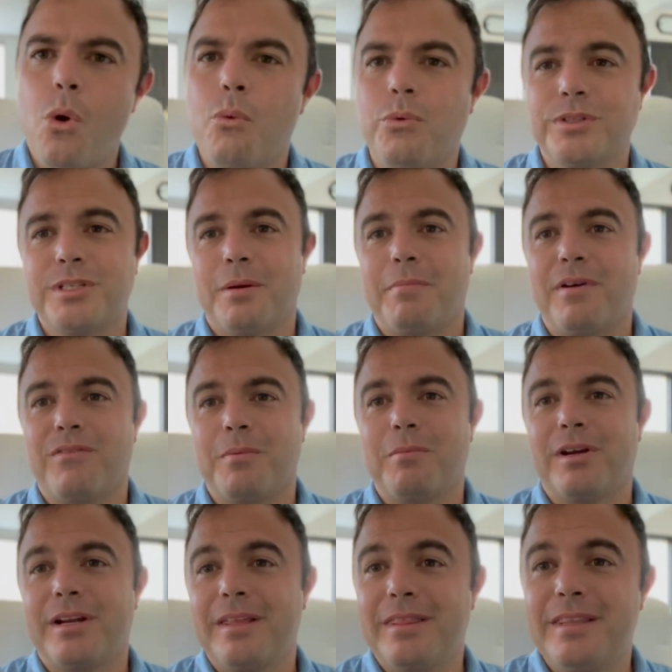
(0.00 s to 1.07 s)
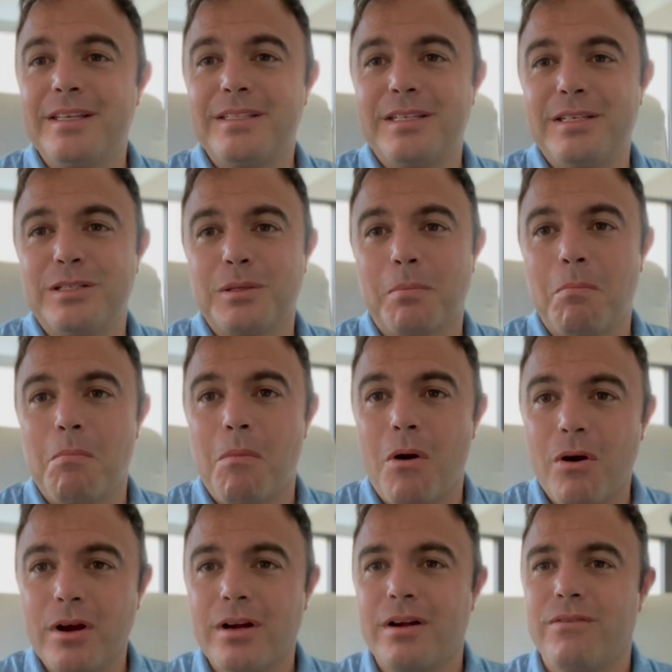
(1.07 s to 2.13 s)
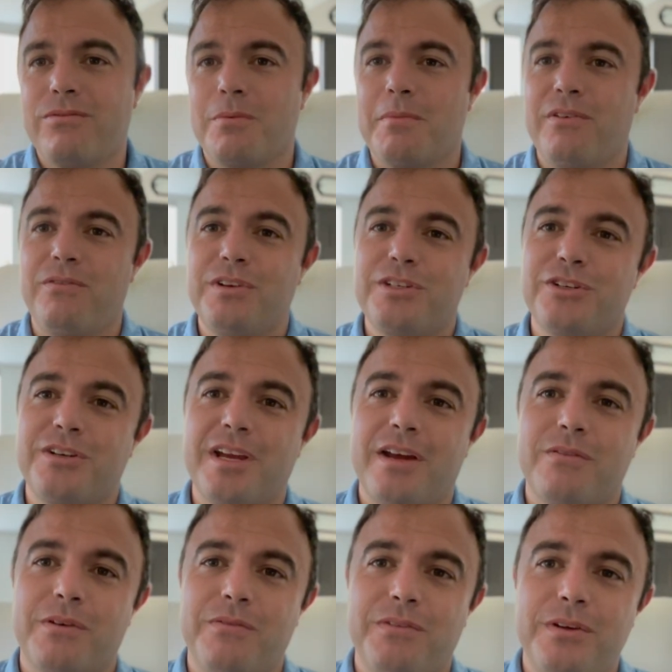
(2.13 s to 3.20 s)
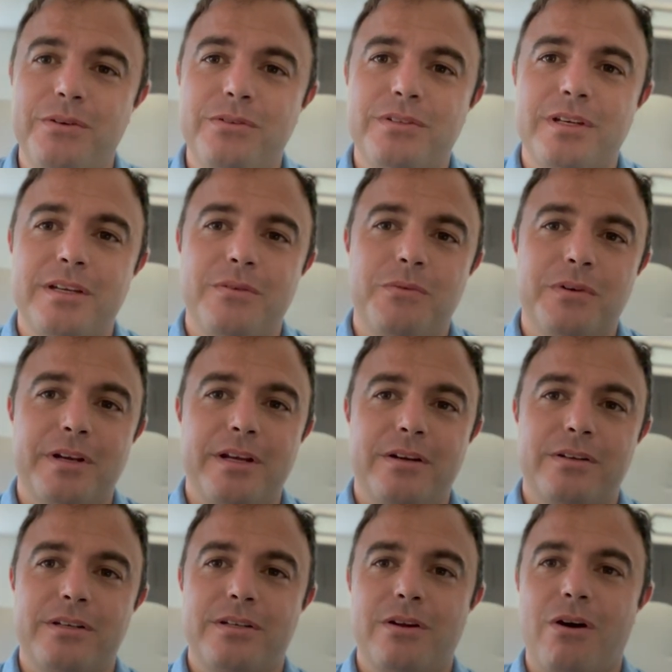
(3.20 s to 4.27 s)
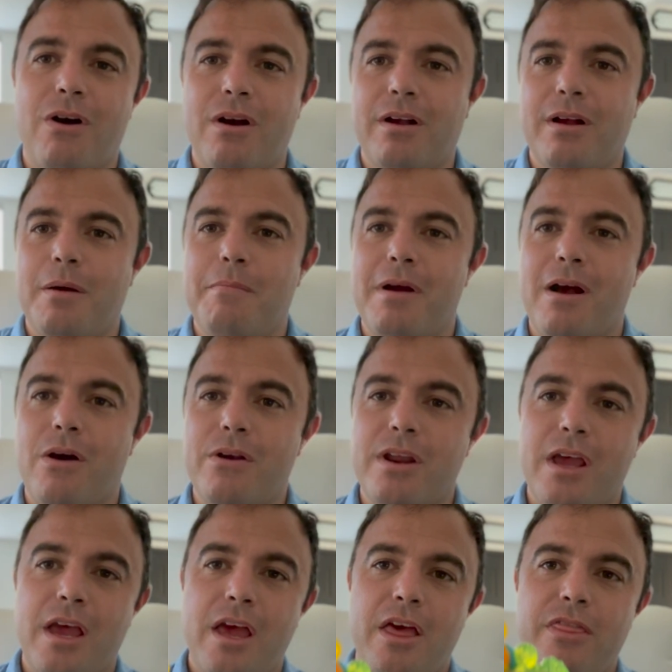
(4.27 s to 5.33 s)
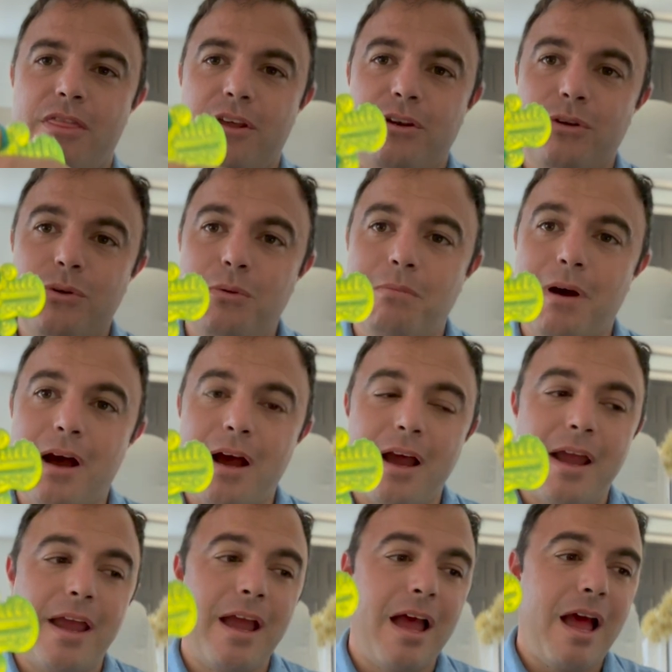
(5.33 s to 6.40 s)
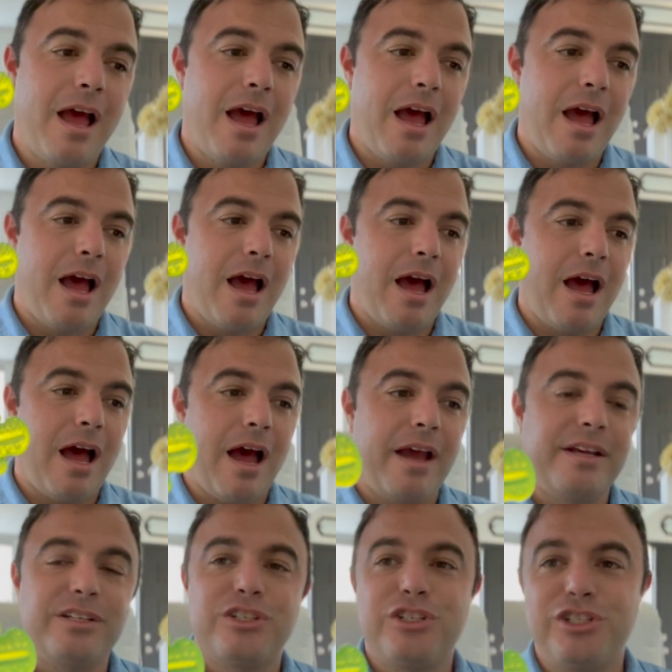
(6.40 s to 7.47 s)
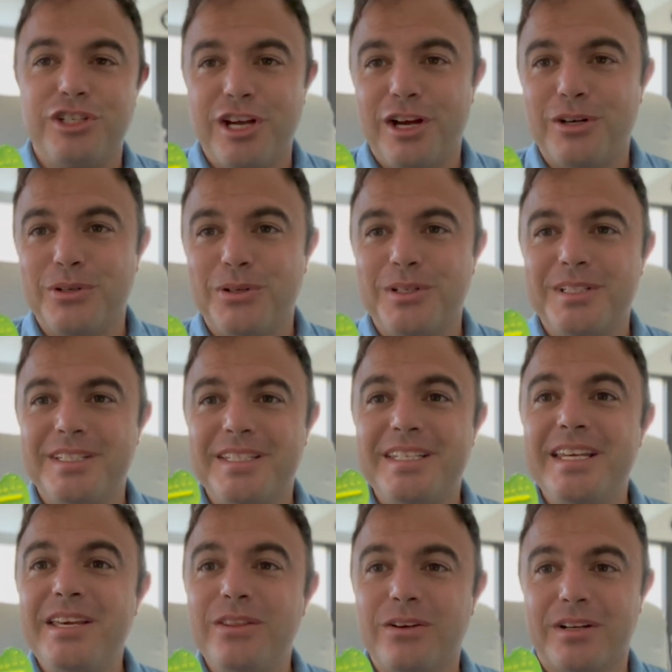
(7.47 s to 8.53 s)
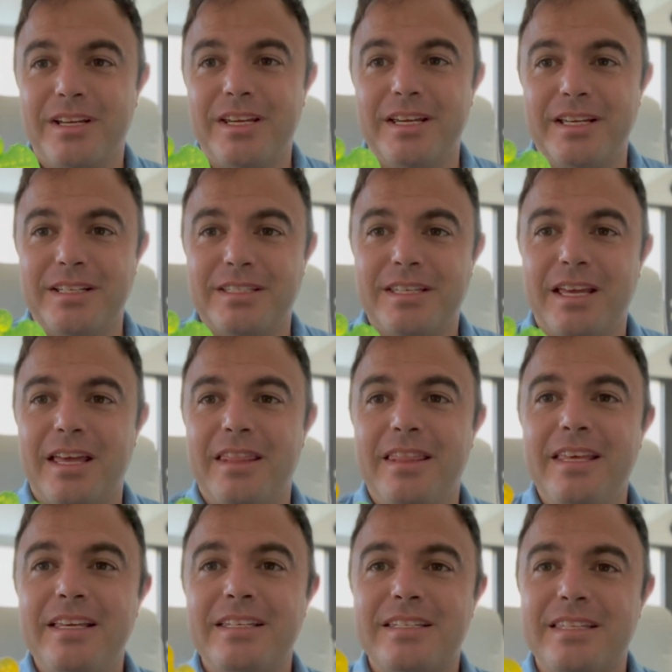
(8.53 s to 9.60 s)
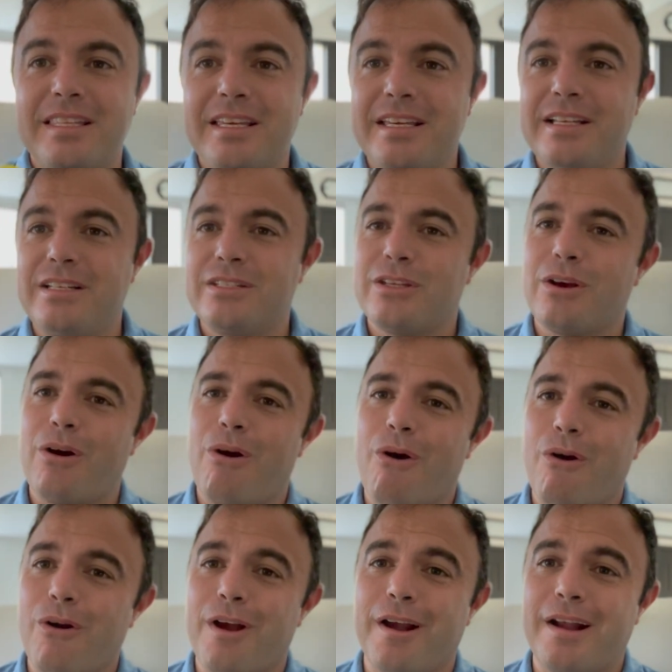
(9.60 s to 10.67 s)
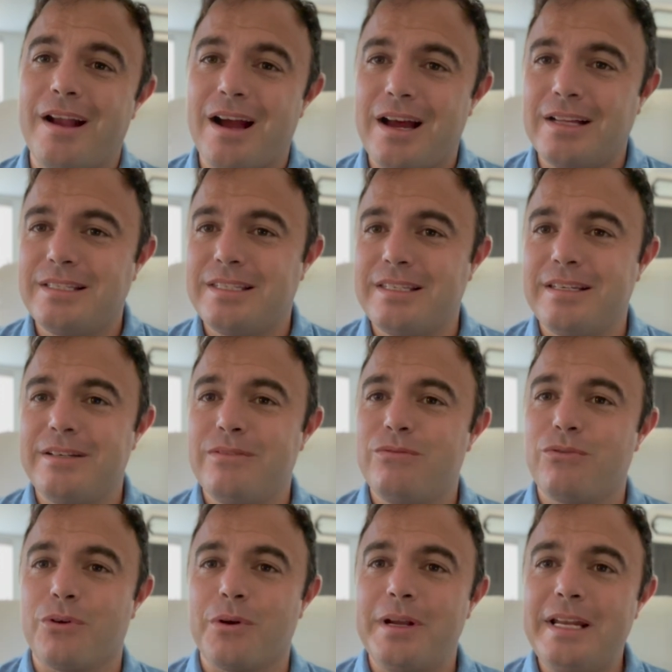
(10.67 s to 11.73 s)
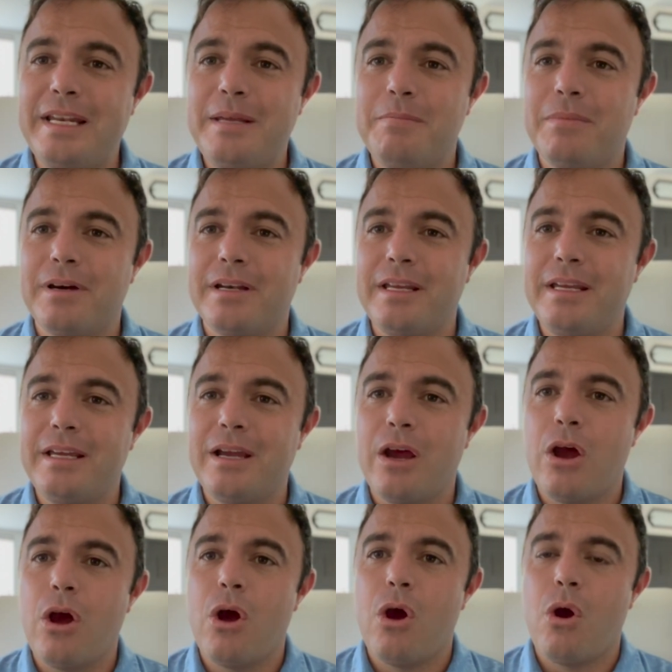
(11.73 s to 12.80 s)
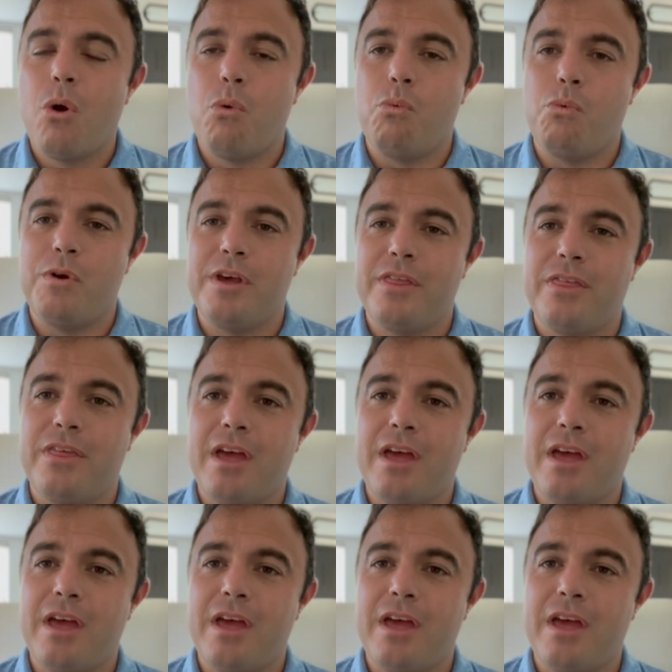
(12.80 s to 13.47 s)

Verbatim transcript: What's up, everybody? This is Mark from Adventure Dad Reviews, and we're here to talk about the Nuby Ice Gel Teether Keys. These things are a godsend for anybody with